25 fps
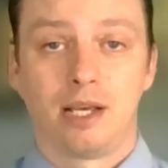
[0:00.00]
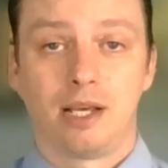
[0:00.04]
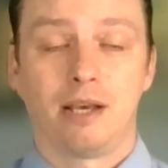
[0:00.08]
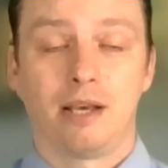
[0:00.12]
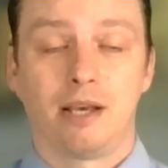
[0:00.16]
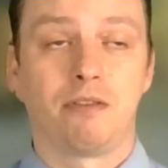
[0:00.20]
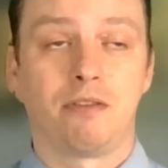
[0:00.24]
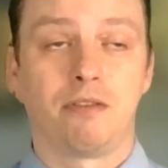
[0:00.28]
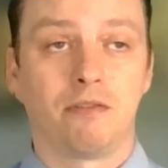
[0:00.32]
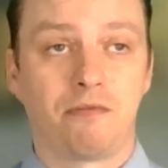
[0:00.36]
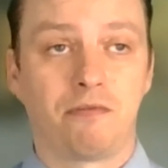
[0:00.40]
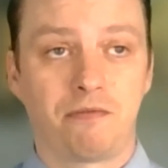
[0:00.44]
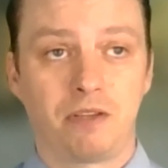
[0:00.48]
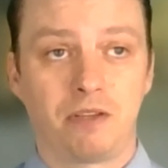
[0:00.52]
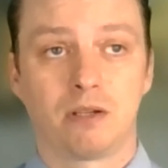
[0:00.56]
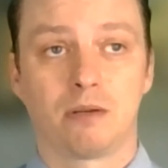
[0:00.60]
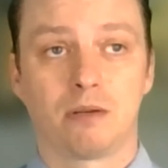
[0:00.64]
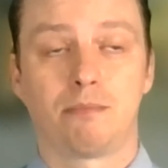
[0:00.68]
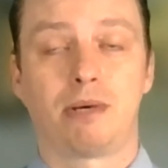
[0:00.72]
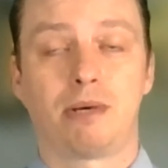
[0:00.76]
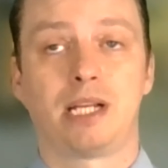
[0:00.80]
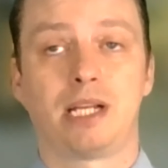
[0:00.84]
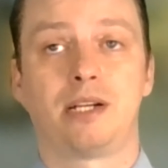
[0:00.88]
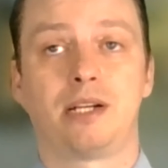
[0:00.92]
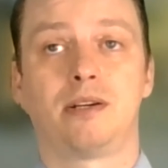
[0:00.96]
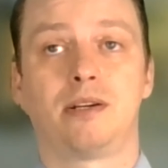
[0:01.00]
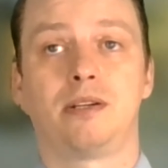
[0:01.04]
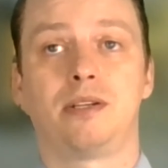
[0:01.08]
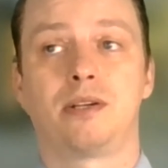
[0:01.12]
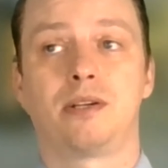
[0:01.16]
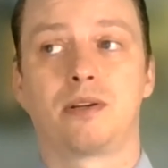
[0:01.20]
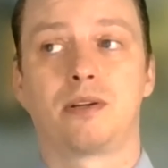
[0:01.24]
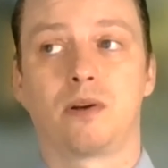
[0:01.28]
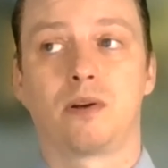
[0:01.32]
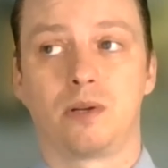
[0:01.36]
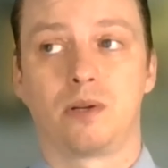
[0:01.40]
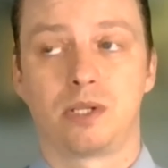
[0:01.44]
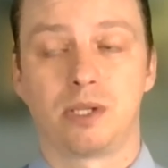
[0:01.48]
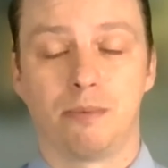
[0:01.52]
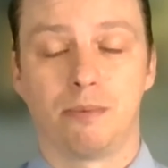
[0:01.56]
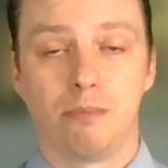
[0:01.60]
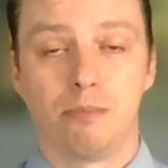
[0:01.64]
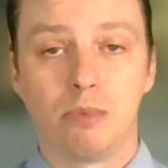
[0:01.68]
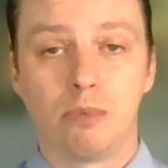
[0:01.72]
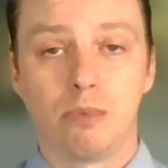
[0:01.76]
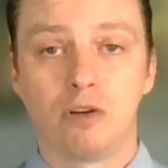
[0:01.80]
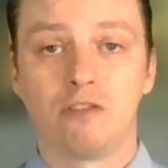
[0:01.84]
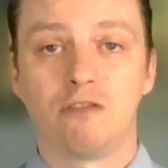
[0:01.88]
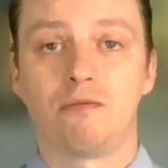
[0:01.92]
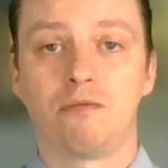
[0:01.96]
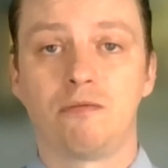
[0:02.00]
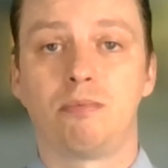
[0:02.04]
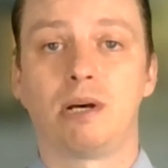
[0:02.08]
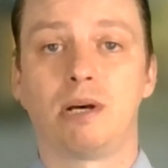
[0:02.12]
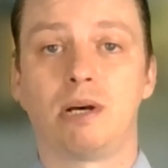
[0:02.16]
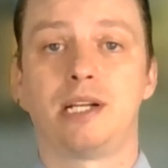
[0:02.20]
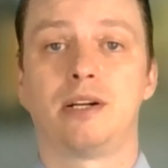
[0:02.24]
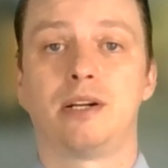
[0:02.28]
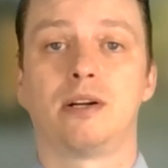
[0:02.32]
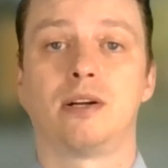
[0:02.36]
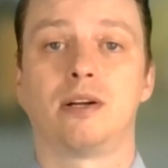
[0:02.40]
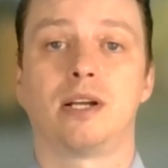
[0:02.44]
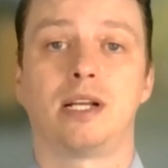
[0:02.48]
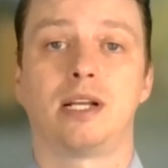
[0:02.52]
If you feel better, you're going to move better.